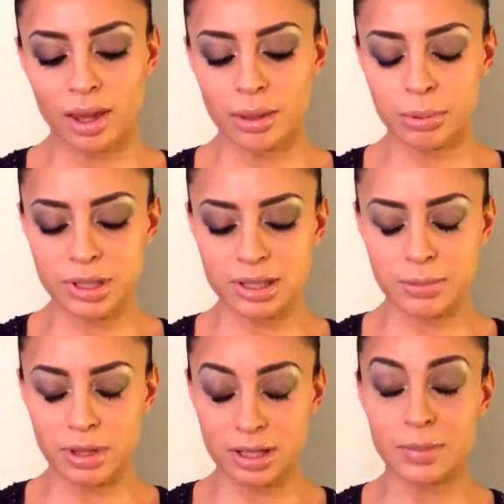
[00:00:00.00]

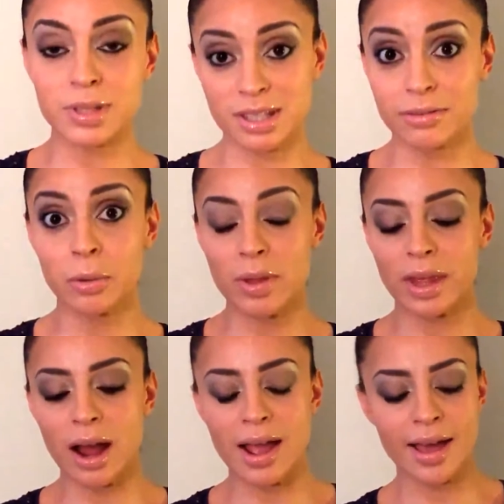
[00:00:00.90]
the specific one
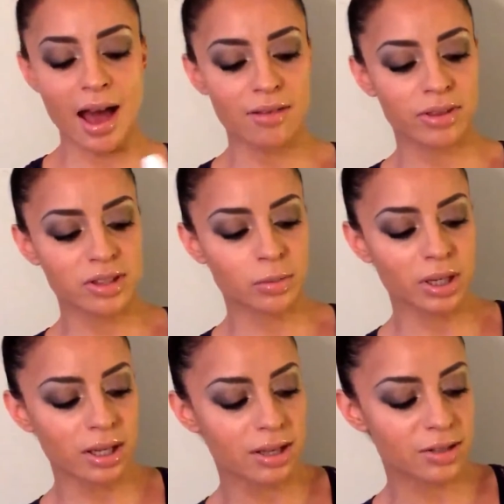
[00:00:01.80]
that I have. This
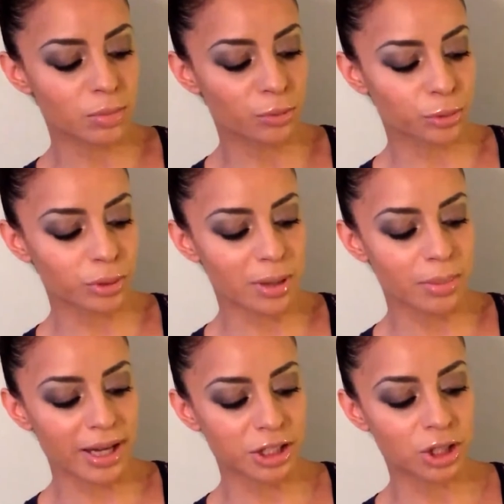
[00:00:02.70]
one is Marula
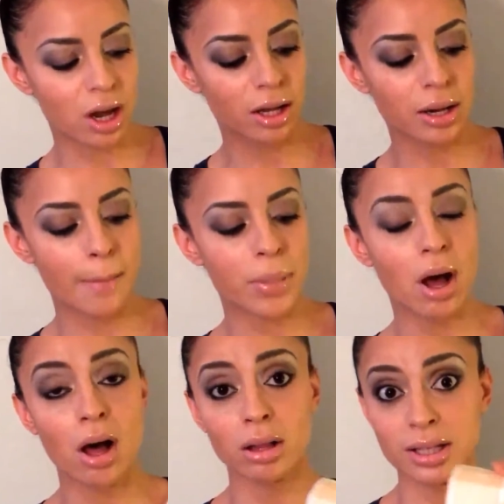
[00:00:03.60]
by John
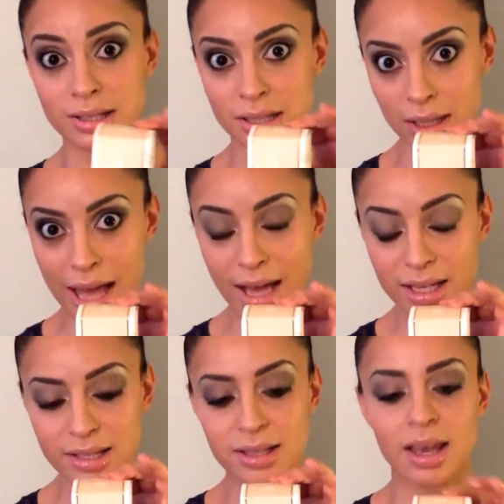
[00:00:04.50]
Paul
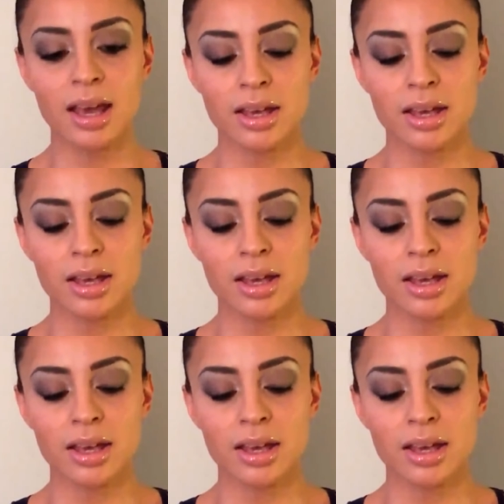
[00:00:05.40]
Selects.